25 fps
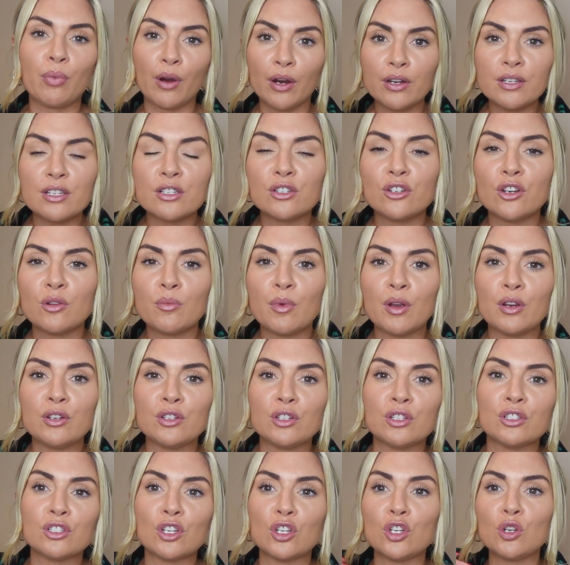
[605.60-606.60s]
process your
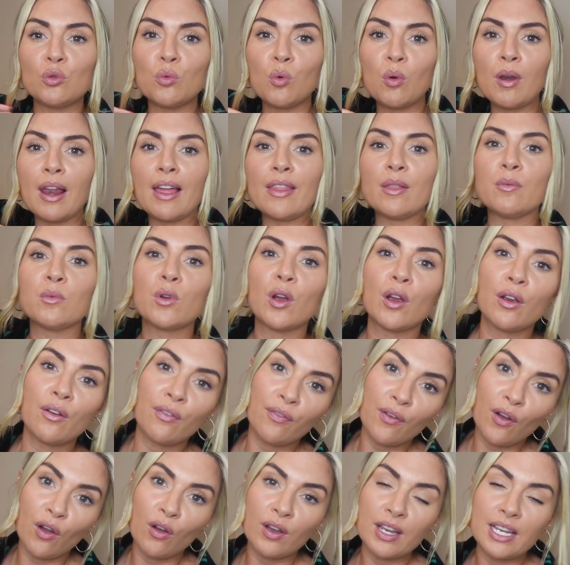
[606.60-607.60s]
emotions, you will let them go
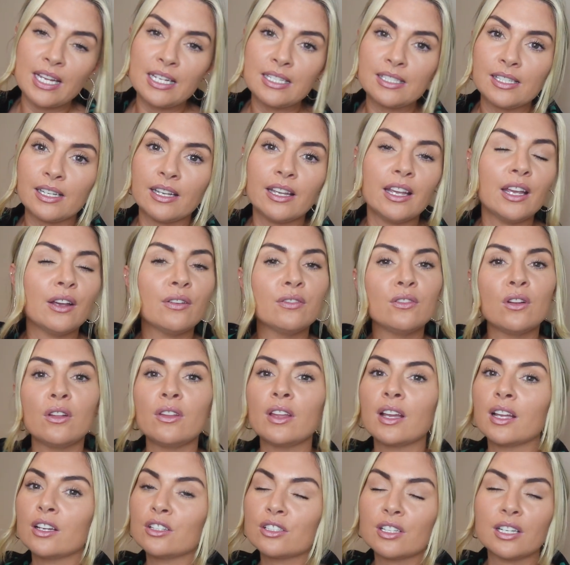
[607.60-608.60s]
far easier. If not,
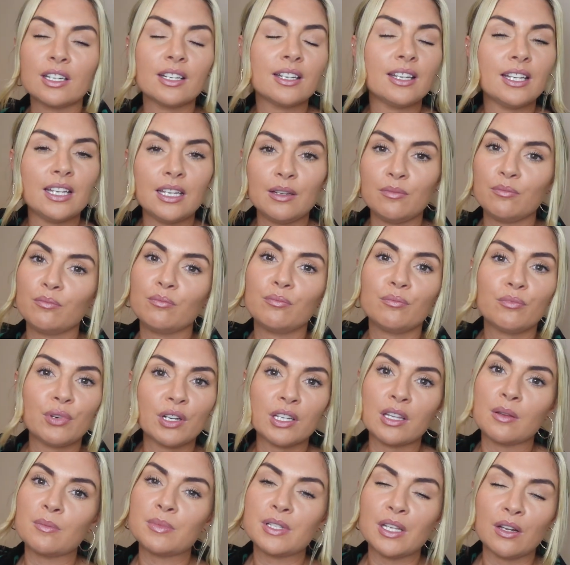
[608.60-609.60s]
they're just going to keep
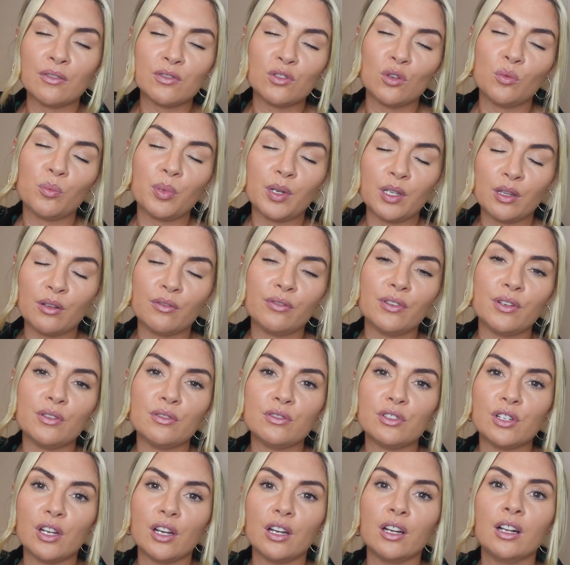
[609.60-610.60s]
bringing themselves up in the
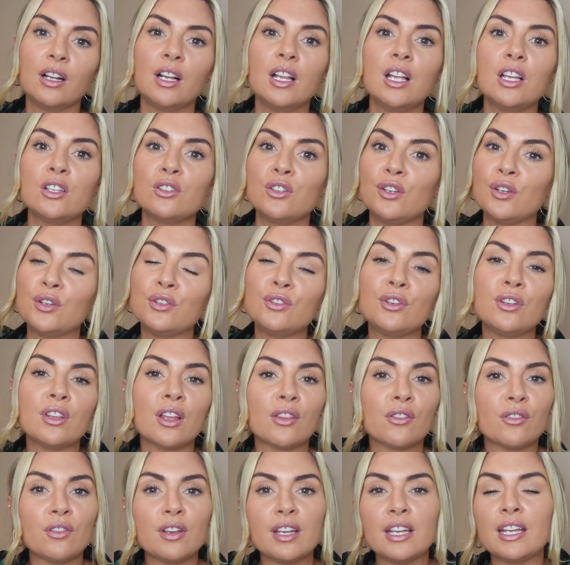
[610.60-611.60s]
future. So you can do
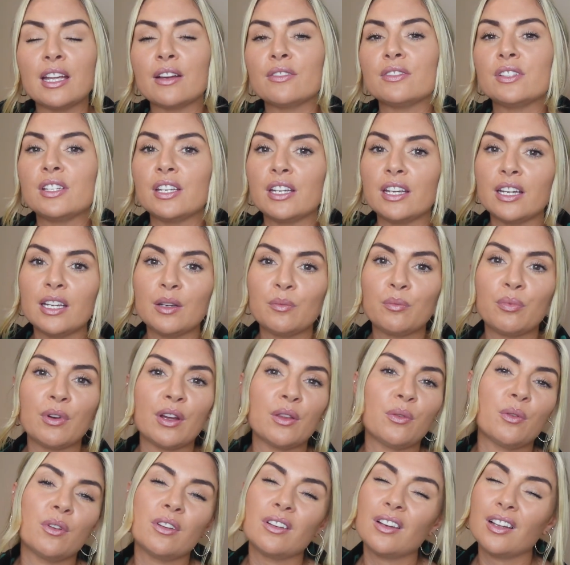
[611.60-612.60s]
that through EFT,
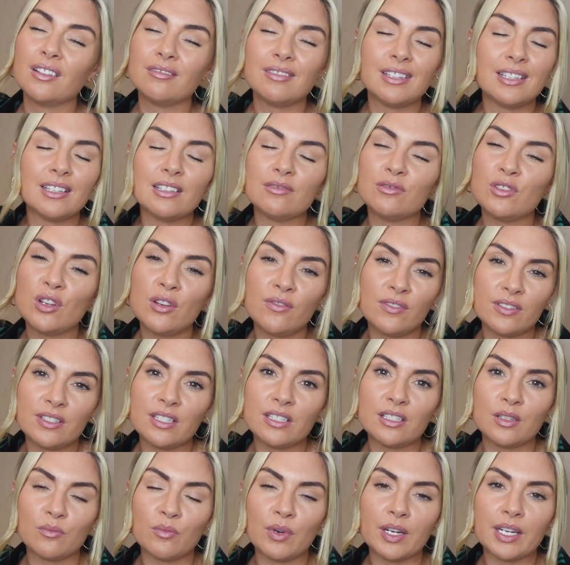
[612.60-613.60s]
breath, like nervous
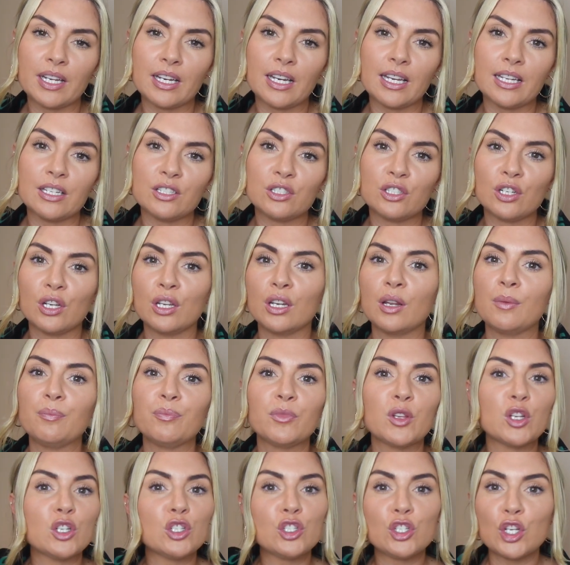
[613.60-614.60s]
system regulation,
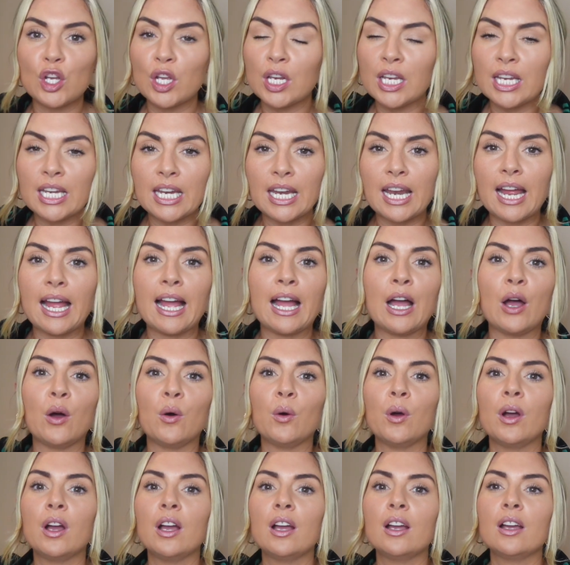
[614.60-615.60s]
journaling it
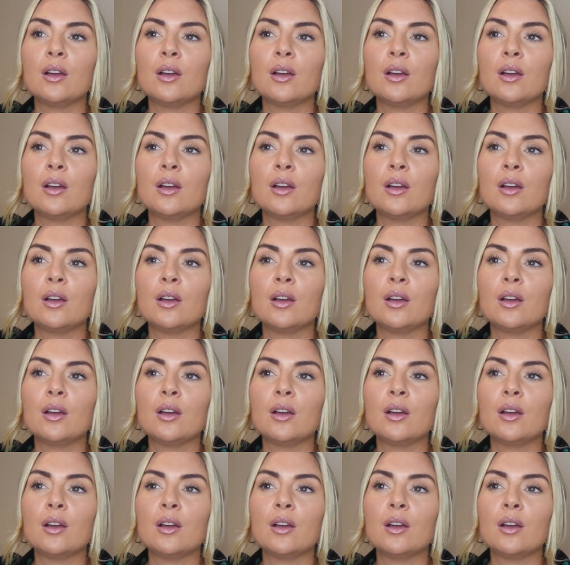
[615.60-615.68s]
out,